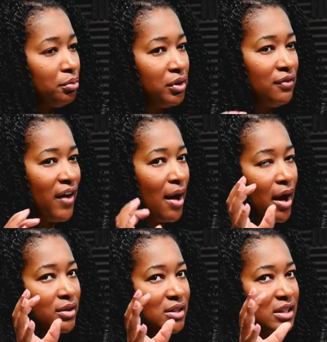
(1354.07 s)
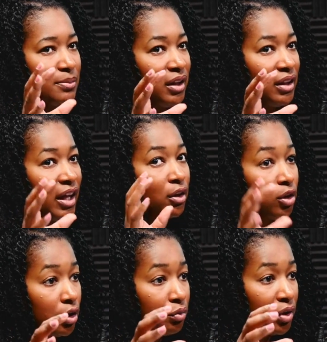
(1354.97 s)
the prefab houses, but they
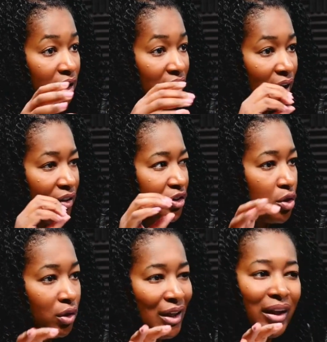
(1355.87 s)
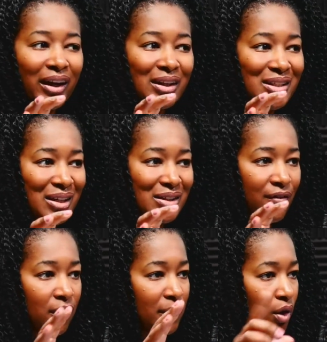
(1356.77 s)
look really good and there's only like 6
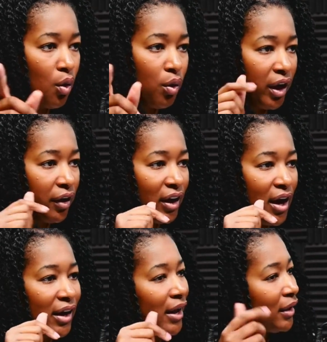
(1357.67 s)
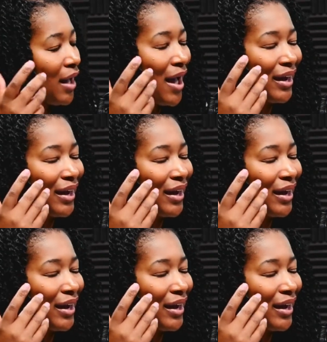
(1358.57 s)
of them in the whole area and mm-hmm.